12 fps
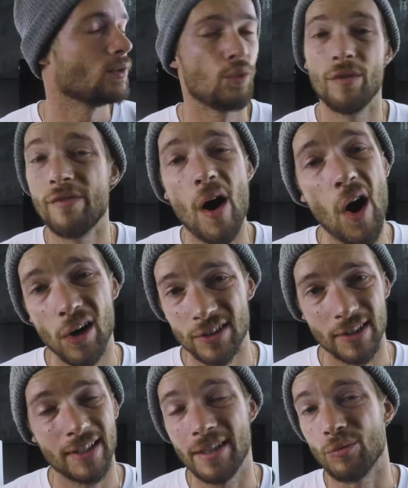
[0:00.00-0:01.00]
We've all
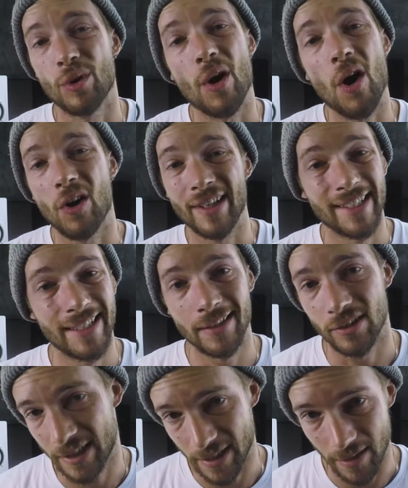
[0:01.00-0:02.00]
done it and we're all
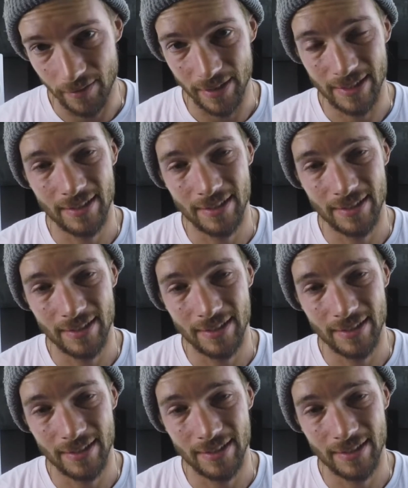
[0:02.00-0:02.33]
guilty of it.